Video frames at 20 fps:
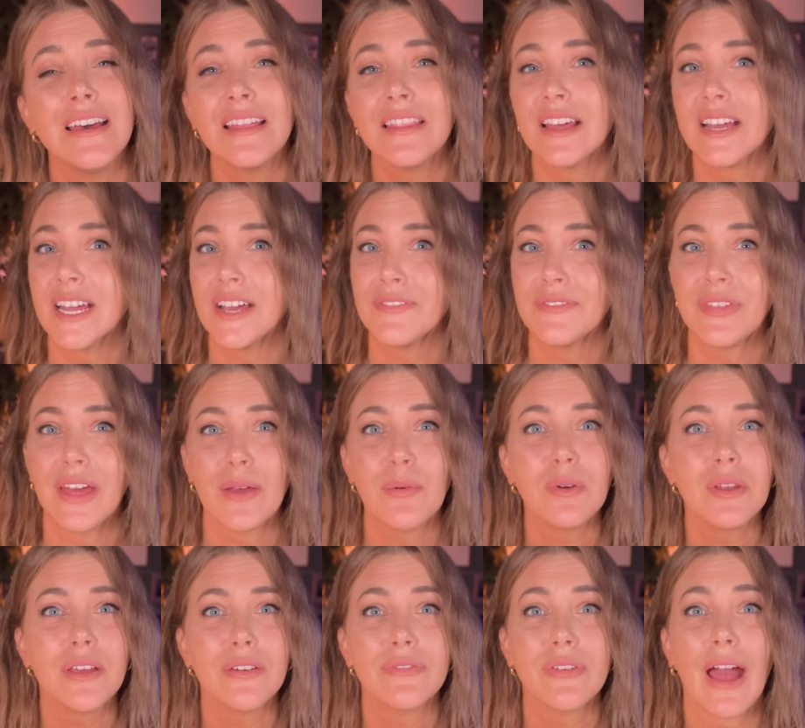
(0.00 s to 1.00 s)
Like if they
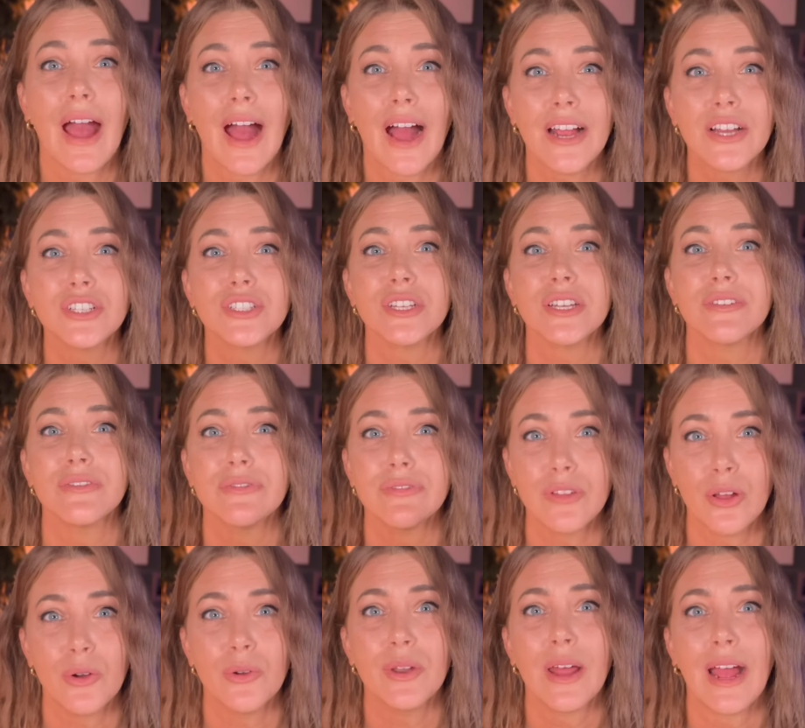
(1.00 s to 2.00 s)
would have actually
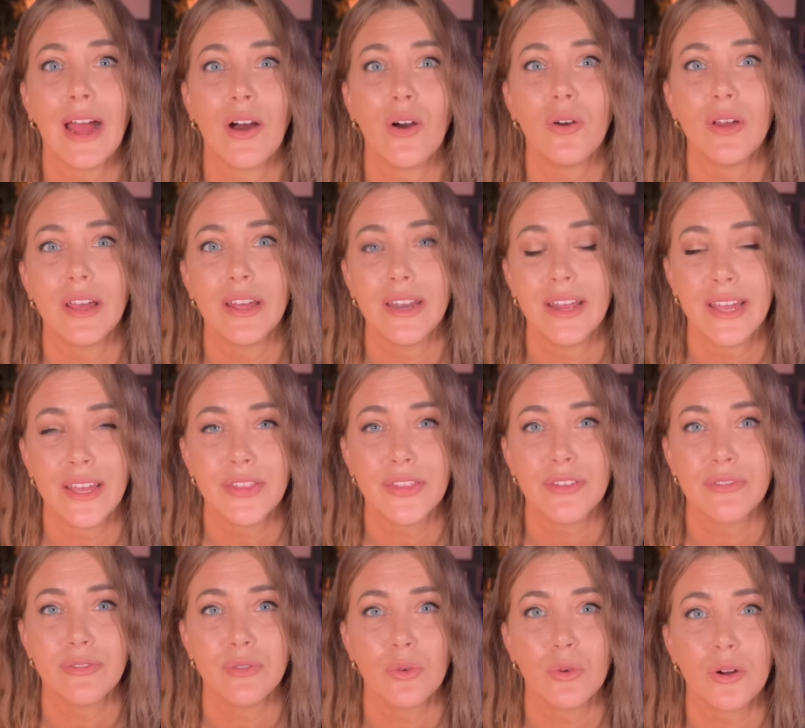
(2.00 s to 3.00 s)
flown out and hit the
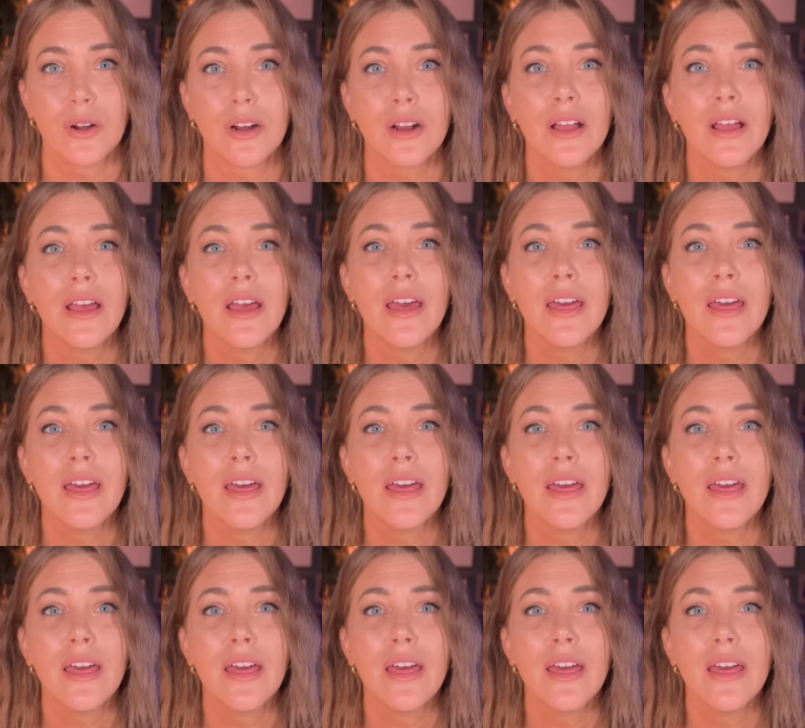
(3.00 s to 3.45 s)
floor,